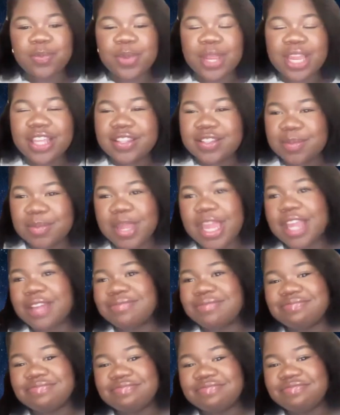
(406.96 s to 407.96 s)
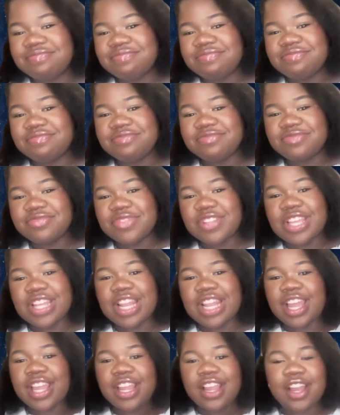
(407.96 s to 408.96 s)
basement, and
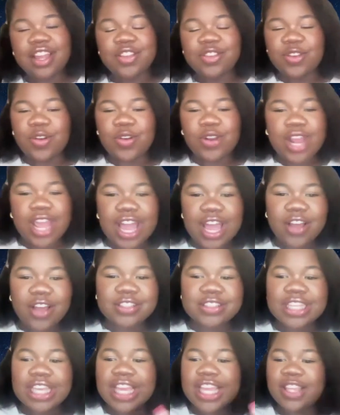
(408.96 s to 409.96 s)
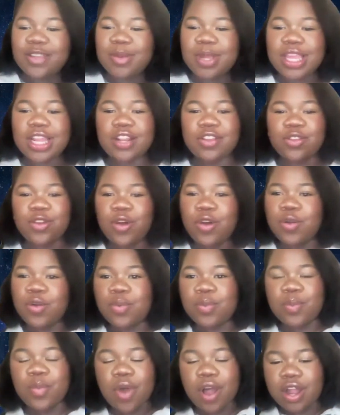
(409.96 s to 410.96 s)
now he got his own house, making his own
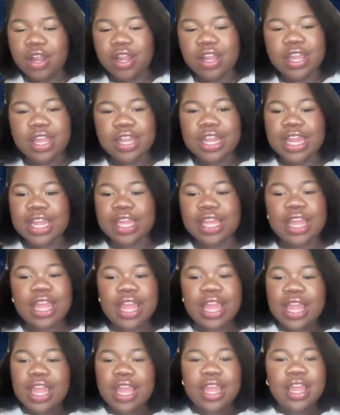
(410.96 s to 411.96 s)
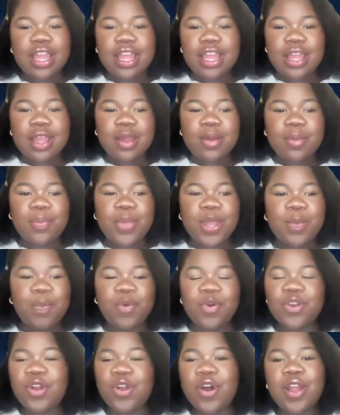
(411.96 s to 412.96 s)
manga, and like
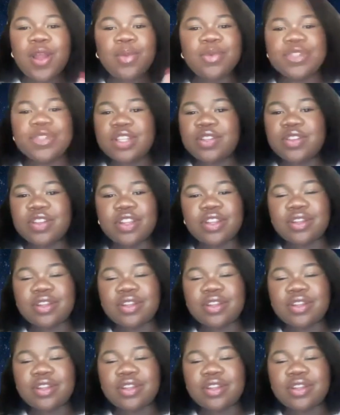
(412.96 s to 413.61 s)
people know him just